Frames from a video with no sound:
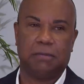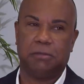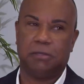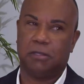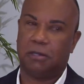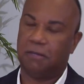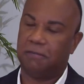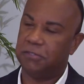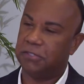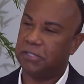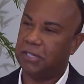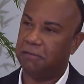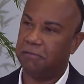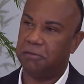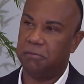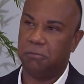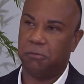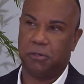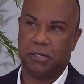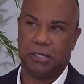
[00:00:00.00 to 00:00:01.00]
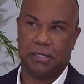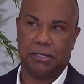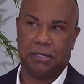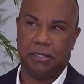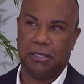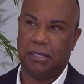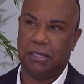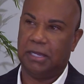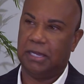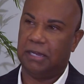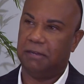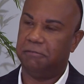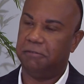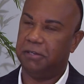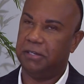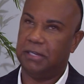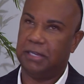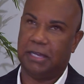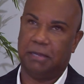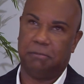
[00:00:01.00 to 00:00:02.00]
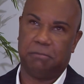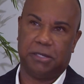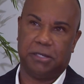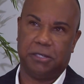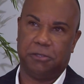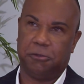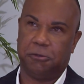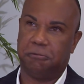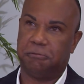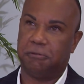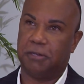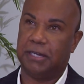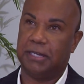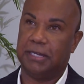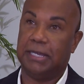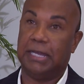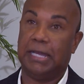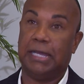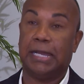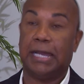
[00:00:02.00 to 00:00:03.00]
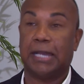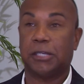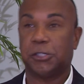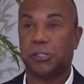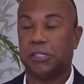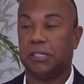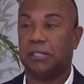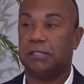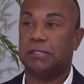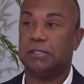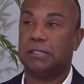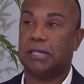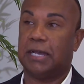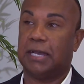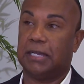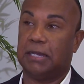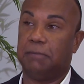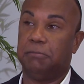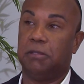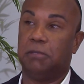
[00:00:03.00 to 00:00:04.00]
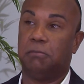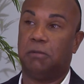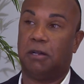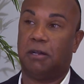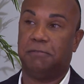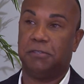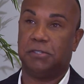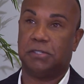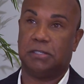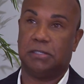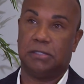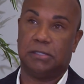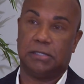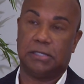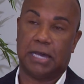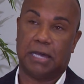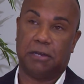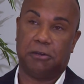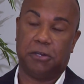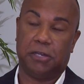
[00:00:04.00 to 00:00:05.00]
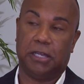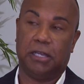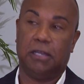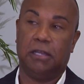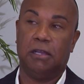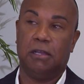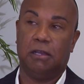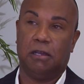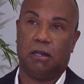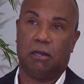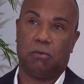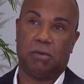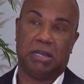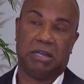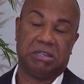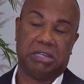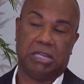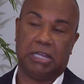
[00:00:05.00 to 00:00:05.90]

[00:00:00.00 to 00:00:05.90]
come to the office every morning, every day, Monday through Friday, and actually I come to the office on Saturday around